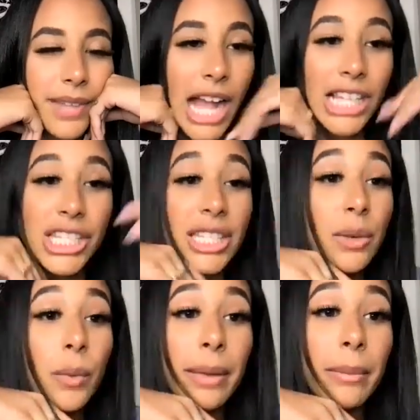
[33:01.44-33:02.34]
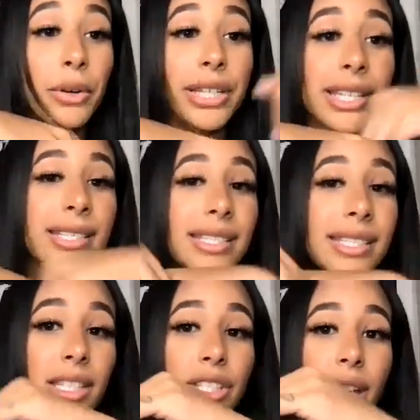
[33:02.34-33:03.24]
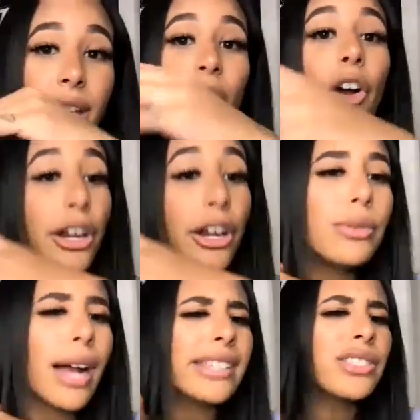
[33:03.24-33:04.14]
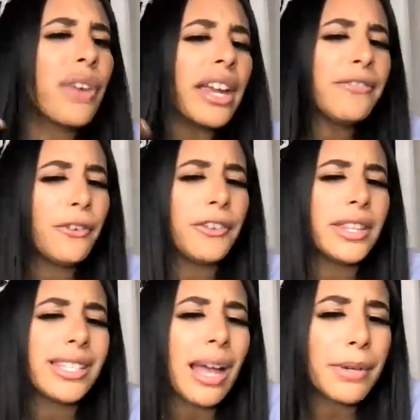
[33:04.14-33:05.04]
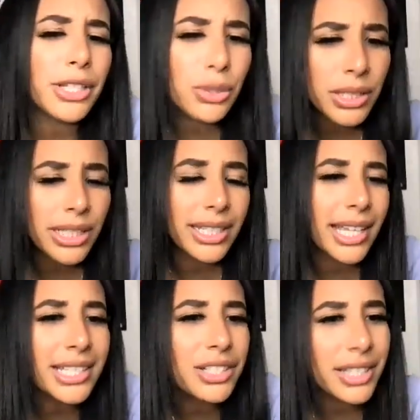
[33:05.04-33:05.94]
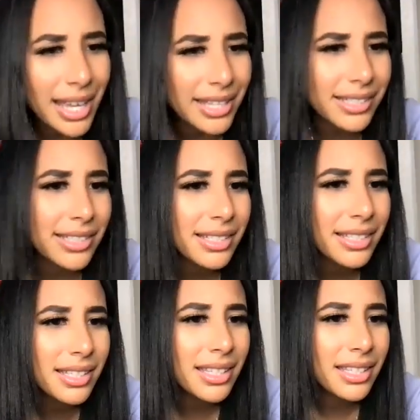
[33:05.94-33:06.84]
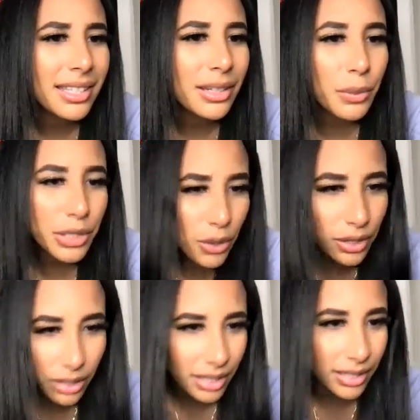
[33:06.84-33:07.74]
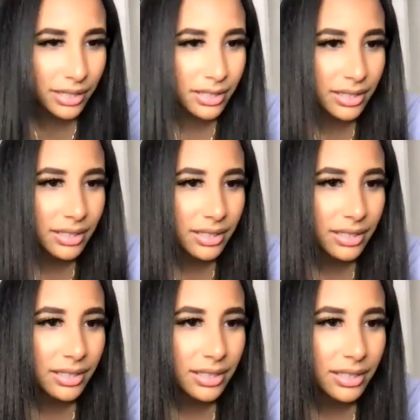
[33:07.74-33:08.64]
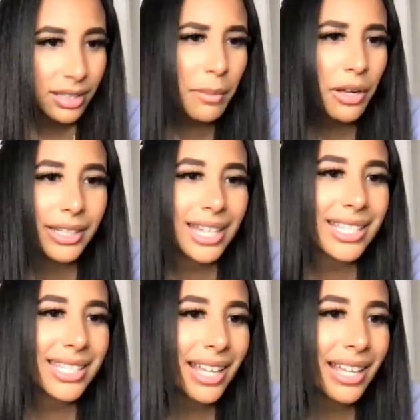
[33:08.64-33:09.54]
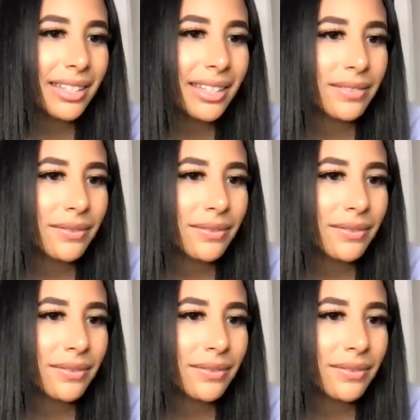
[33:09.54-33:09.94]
I should see way more yeses in the chat. Are you guys grateful for this opportunity? Yes or yes? What's going on? Come on, get it together.